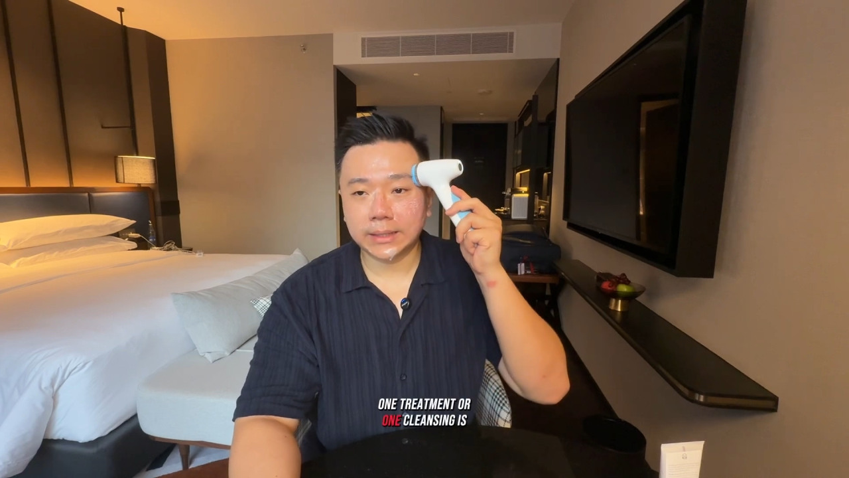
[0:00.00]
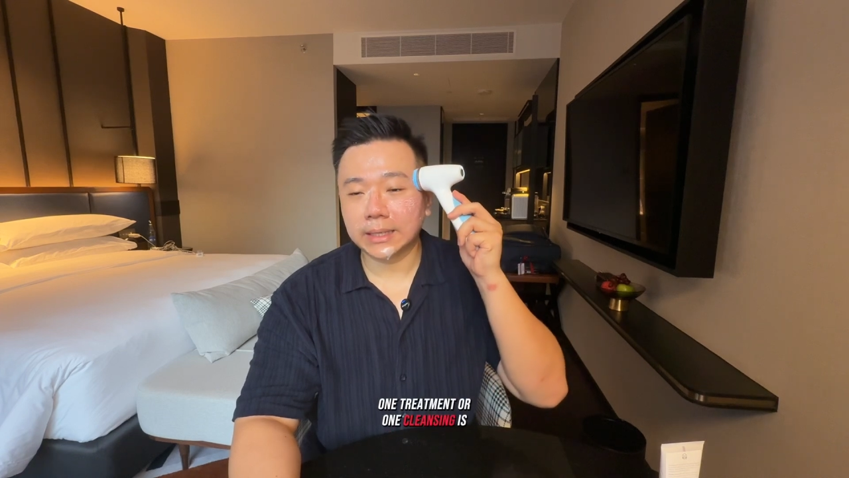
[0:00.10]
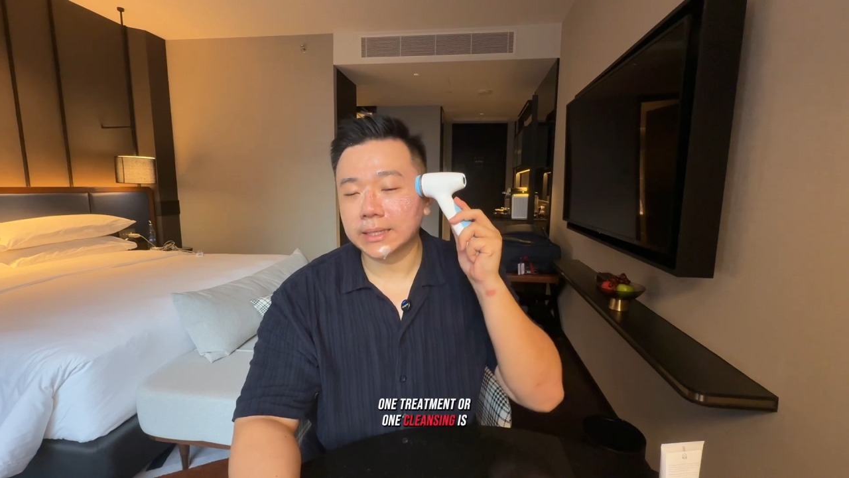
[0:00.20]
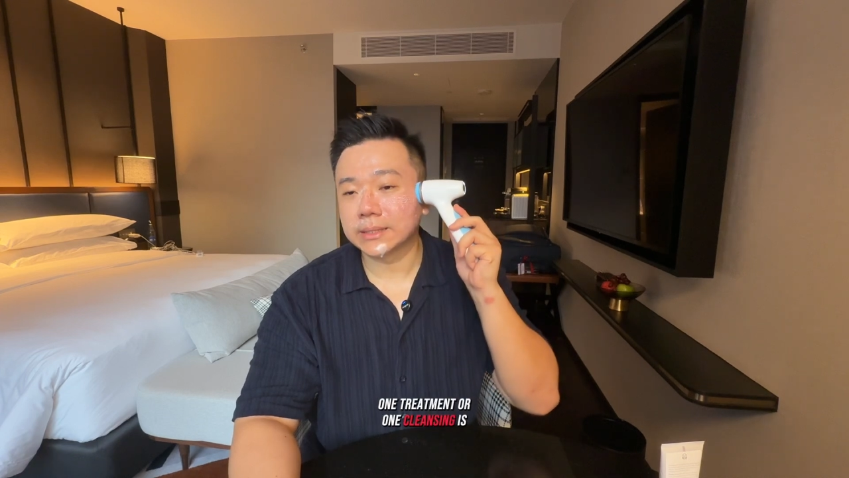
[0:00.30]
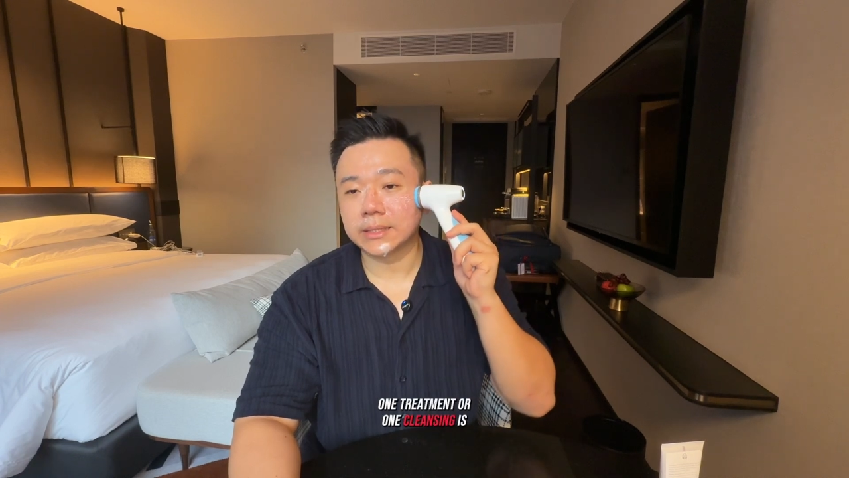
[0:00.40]

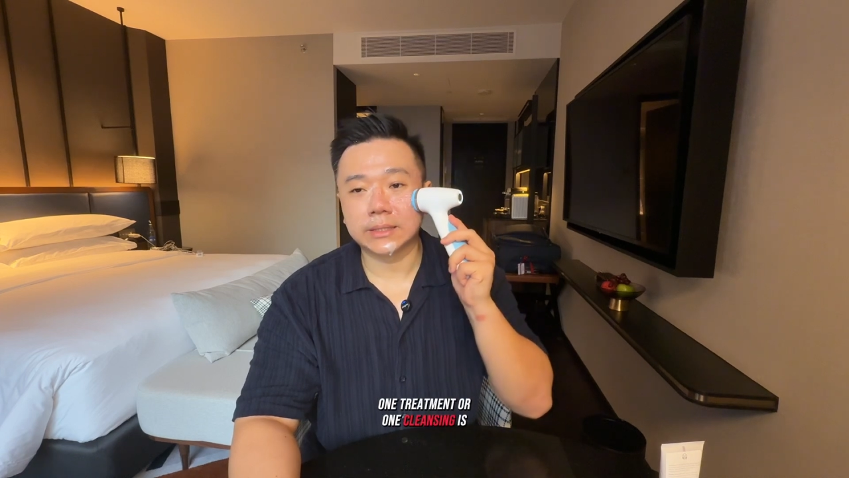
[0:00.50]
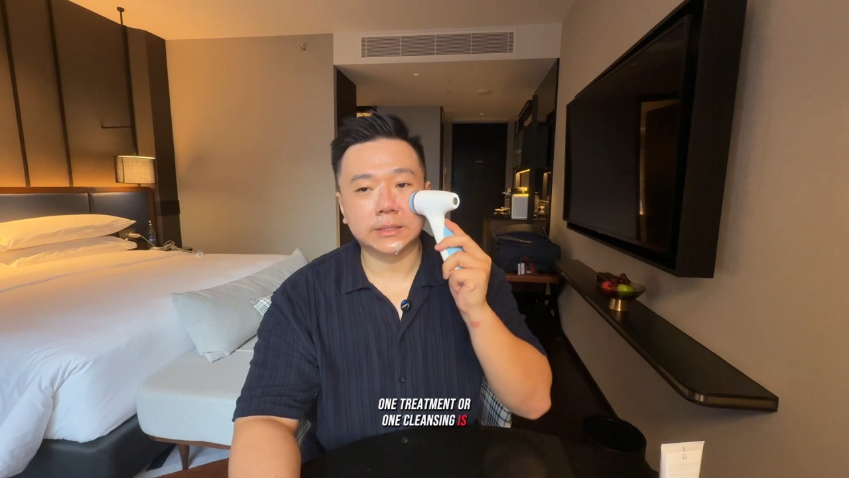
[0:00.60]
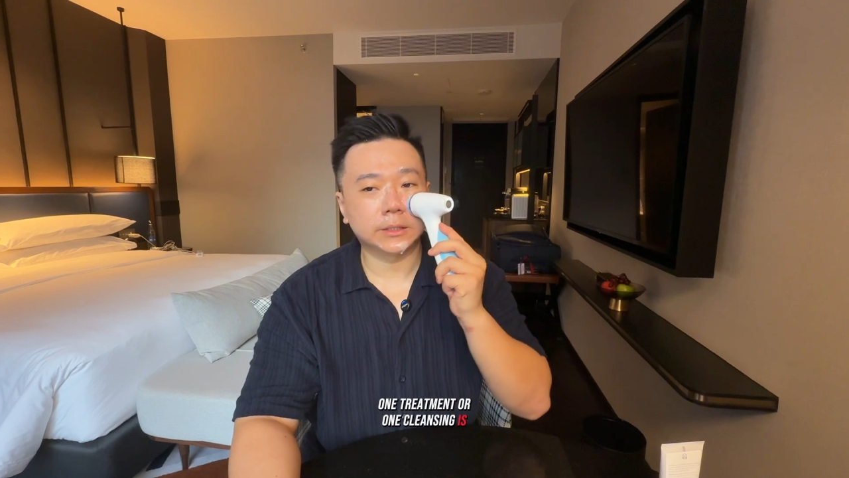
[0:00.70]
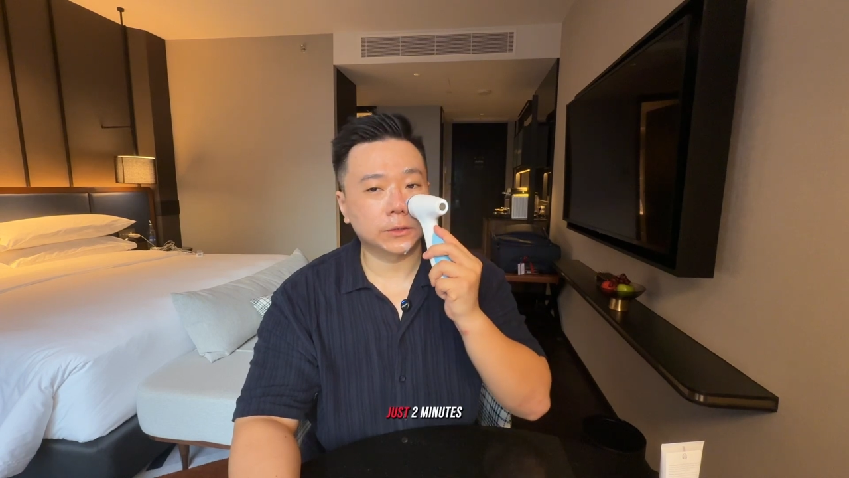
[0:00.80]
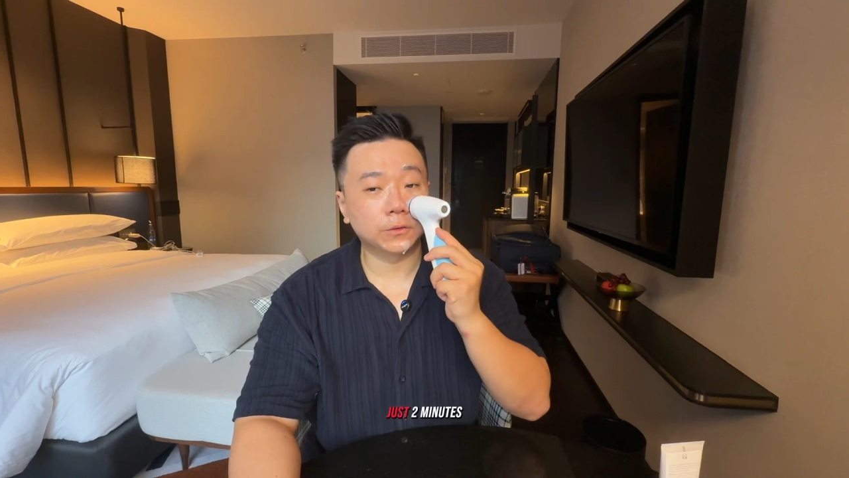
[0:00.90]
cleansing
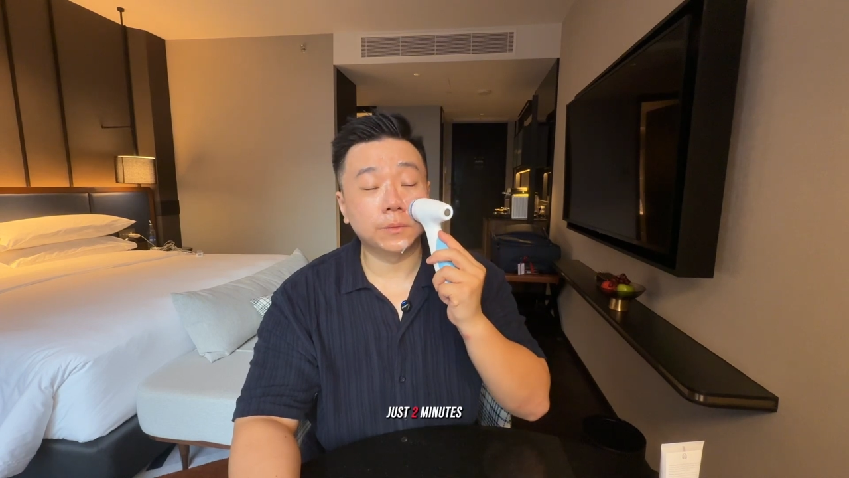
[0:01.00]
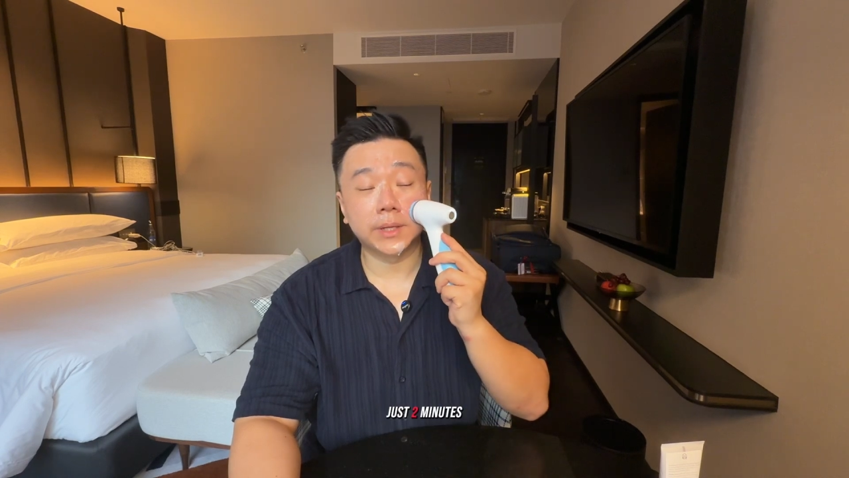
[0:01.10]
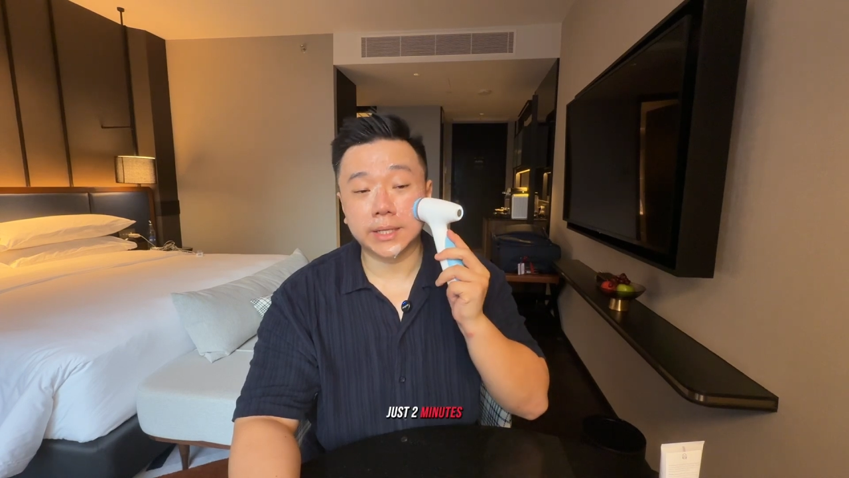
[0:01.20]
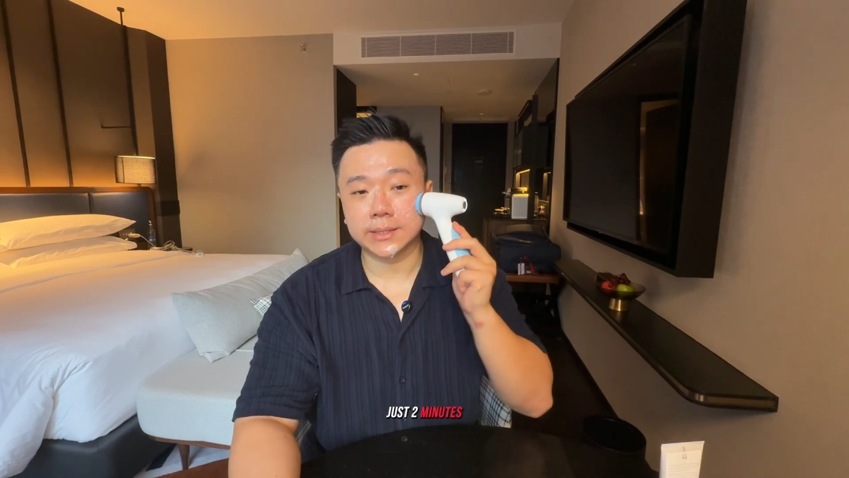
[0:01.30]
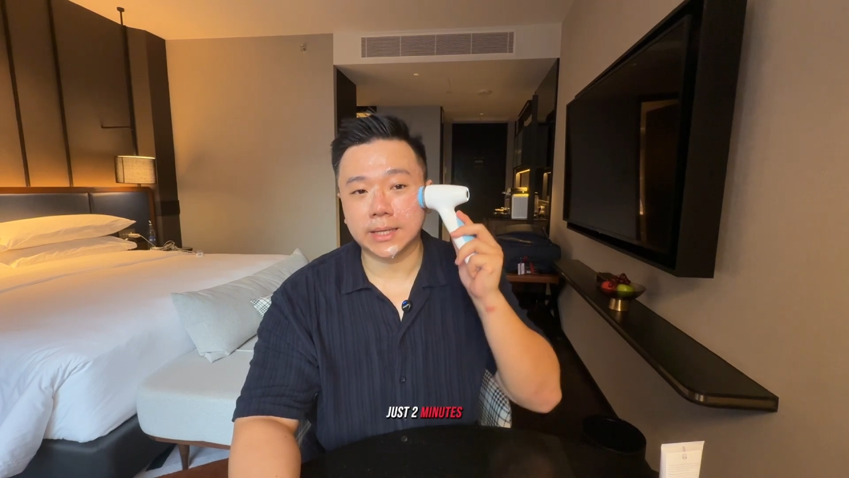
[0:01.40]
is just 2
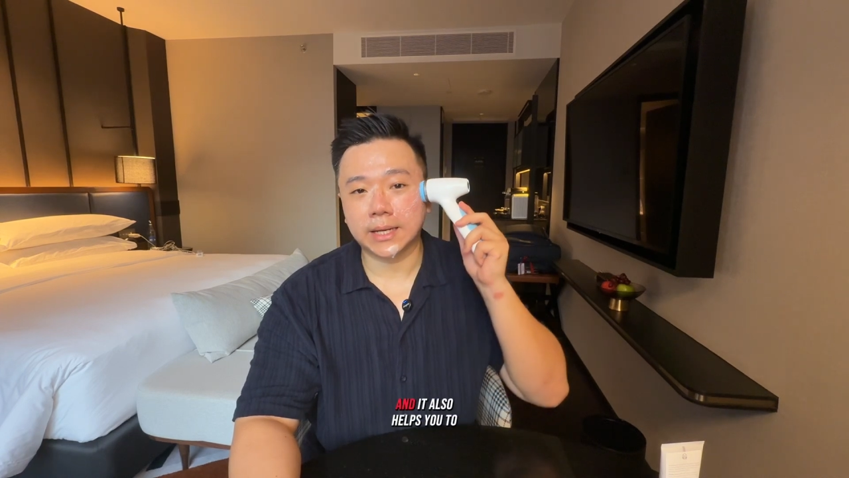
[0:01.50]
minutes,